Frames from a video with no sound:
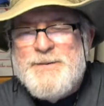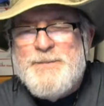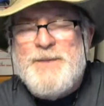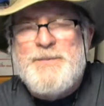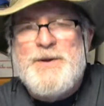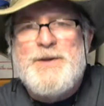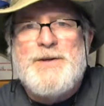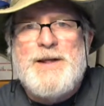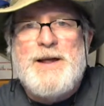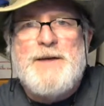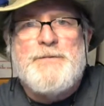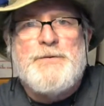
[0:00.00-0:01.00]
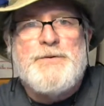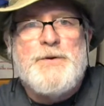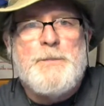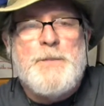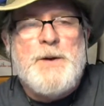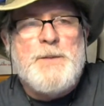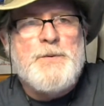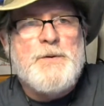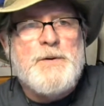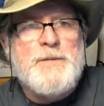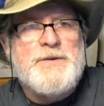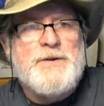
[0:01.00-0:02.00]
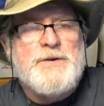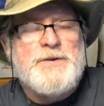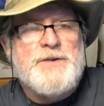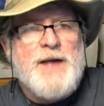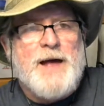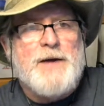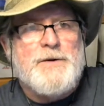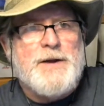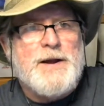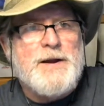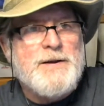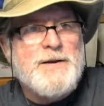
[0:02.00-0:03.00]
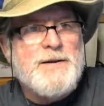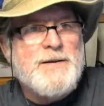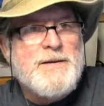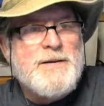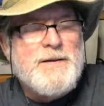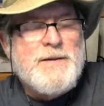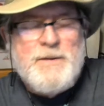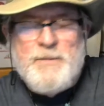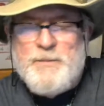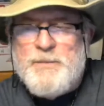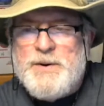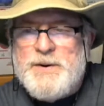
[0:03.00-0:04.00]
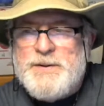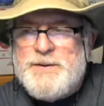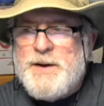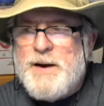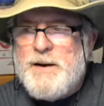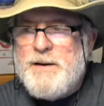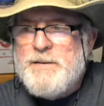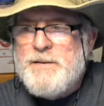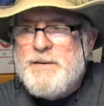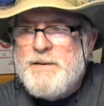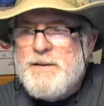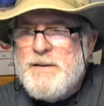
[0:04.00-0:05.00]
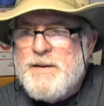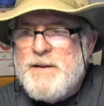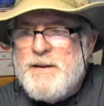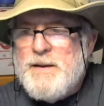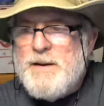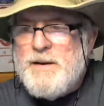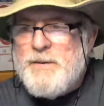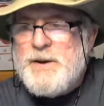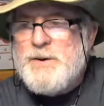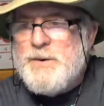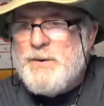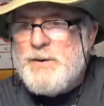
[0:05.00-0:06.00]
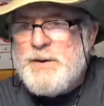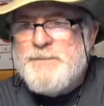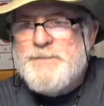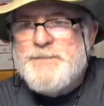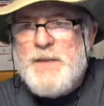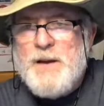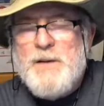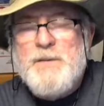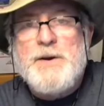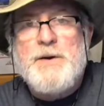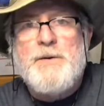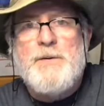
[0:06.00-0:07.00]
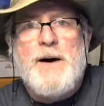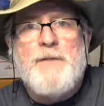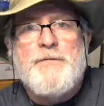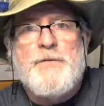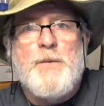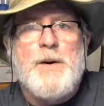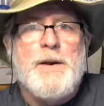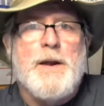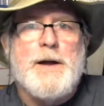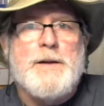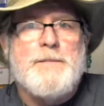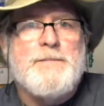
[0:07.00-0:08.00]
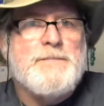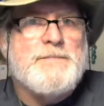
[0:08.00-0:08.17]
Might be a little late for some people, and it says Saturday, but we could do it. We could go out for one night,